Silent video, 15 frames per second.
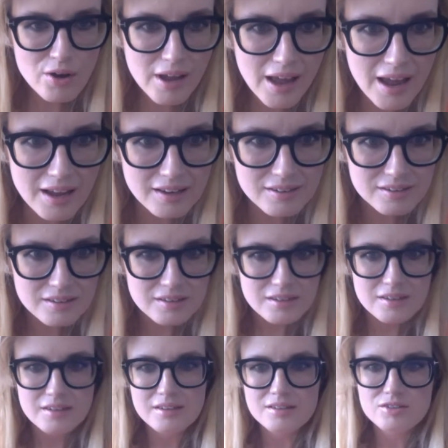okay,
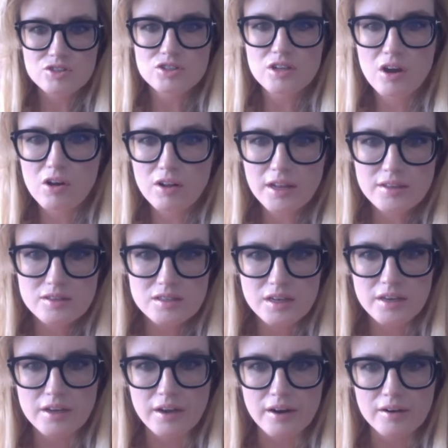so let's
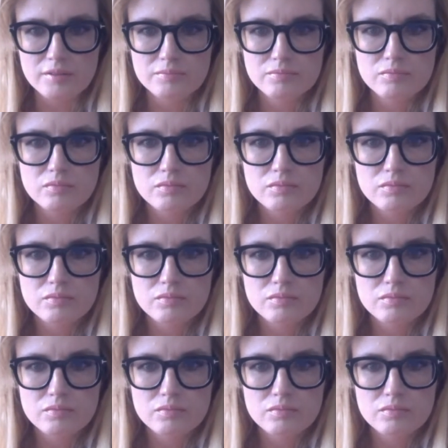see here.